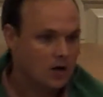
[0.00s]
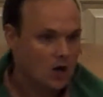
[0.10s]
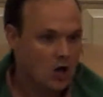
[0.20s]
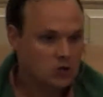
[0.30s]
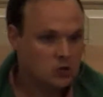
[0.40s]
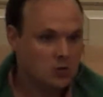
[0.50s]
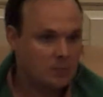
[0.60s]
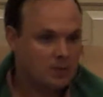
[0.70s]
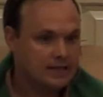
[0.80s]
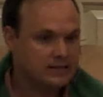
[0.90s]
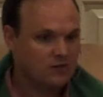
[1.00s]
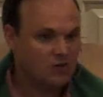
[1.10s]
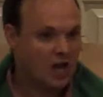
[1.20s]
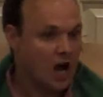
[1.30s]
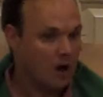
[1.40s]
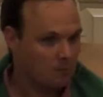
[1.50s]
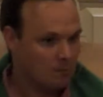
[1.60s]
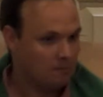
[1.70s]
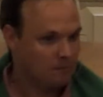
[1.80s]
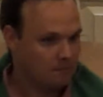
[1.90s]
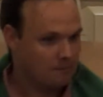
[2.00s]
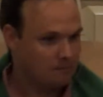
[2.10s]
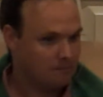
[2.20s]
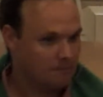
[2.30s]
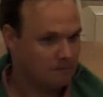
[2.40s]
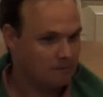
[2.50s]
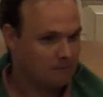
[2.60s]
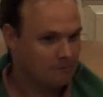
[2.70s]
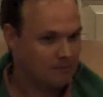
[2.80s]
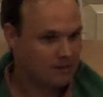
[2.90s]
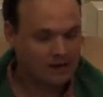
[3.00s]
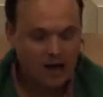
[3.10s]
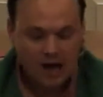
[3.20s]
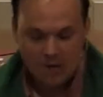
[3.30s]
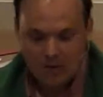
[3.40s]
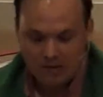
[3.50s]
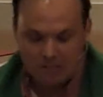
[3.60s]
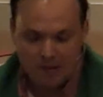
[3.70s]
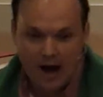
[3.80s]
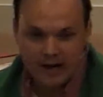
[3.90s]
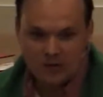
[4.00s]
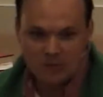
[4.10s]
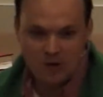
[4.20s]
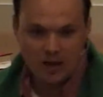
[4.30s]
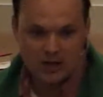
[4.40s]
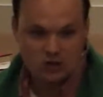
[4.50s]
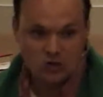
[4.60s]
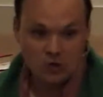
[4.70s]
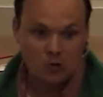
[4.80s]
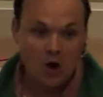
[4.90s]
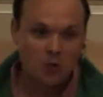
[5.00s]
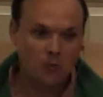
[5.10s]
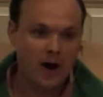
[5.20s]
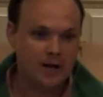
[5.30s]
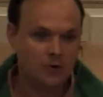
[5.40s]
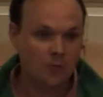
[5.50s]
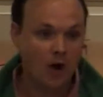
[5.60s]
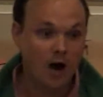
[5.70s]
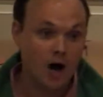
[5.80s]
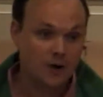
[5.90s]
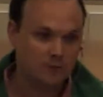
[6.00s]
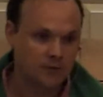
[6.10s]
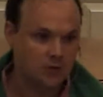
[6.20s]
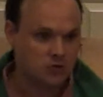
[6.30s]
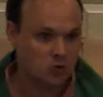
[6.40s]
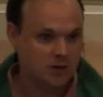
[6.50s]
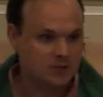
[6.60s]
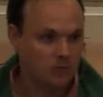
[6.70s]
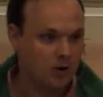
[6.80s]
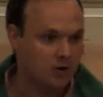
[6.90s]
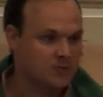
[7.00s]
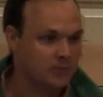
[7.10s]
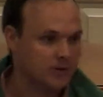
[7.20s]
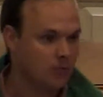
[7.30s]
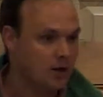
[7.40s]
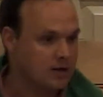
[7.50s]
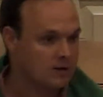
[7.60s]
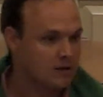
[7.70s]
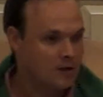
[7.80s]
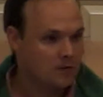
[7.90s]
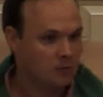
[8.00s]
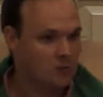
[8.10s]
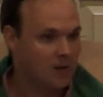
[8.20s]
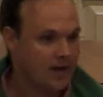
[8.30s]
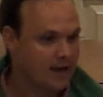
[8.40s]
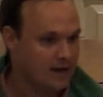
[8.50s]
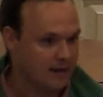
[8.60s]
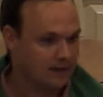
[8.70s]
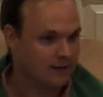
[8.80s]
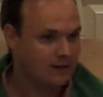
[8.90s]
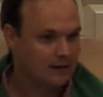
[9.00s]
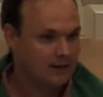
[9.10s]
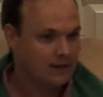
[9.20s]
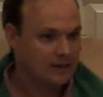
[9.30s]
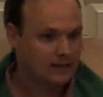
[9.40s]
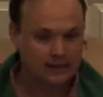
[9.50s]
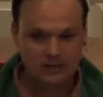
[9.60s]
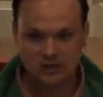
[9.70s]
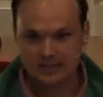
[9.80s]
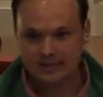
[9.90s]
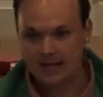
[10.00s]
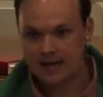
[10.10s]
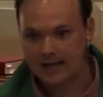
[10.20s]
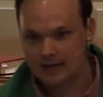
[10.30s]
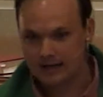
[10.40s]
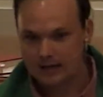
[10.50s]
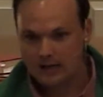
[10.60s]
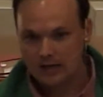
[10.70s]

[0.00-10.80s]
onto a piece of gum. gum on the bottom of my shoe. Right or wrong, a few choice words went running through my head. Let's just say